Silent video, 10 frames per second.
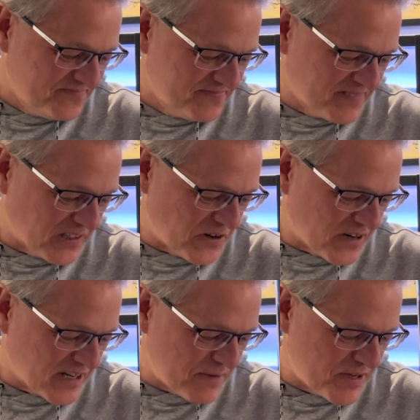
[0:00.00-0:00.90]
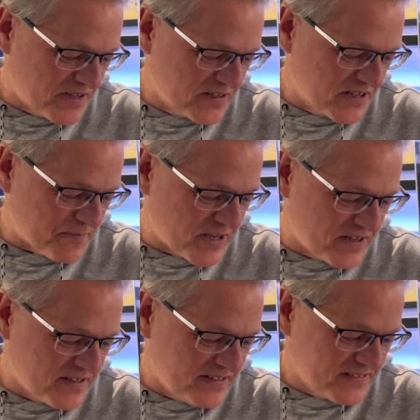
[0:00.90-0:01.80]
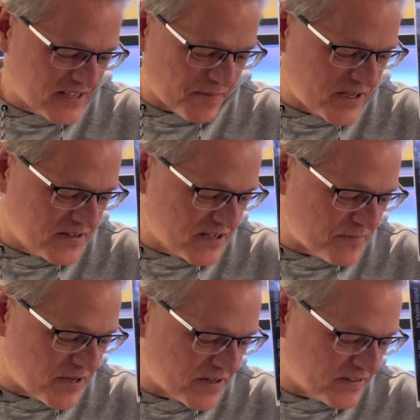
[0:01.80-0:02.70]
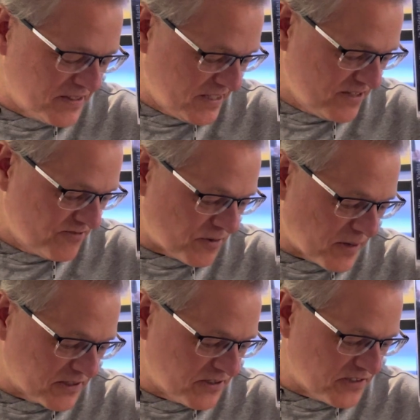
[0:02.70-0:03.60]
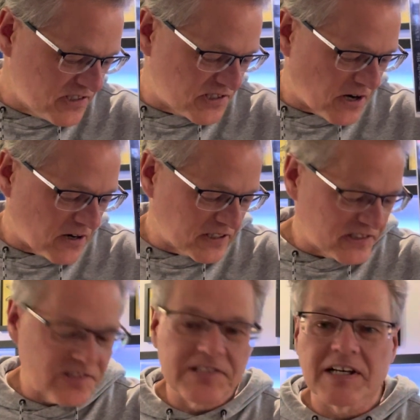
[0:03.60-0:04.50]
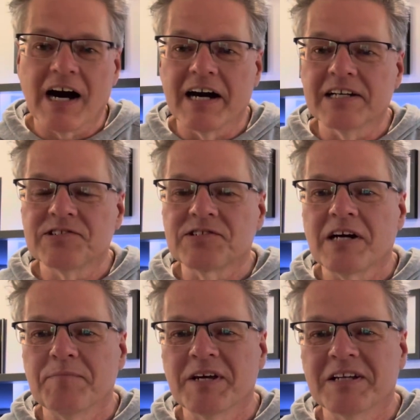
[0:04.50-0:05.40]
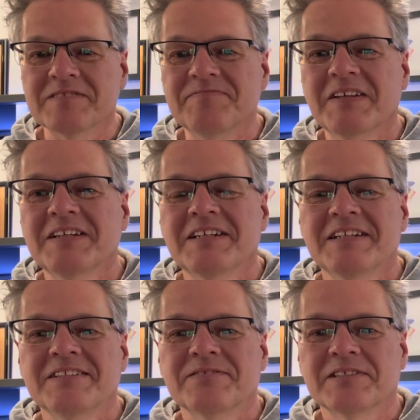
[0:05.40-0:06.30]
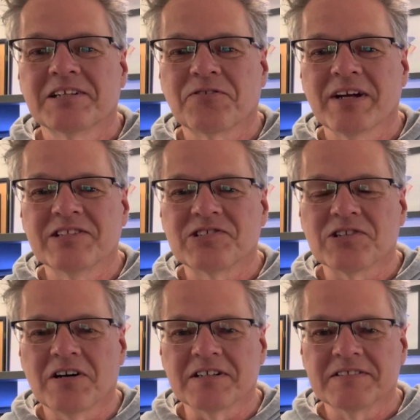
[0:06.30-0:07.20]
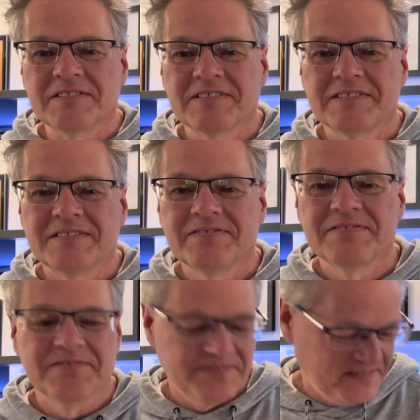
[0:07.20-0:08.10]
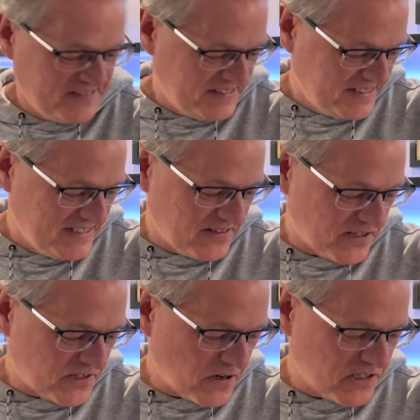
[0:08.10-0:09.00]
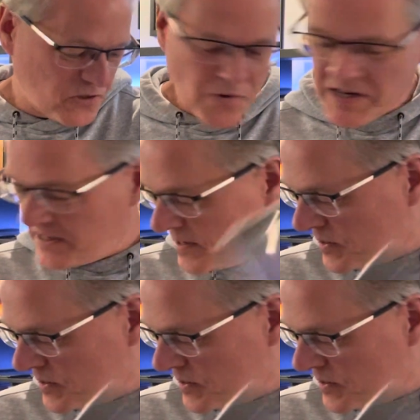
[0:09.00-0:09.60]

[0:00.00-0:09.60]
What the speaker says: lyric, "Come in, come in, come in, come in. From under these darling skies, come in." What a great song. The Darkest One at number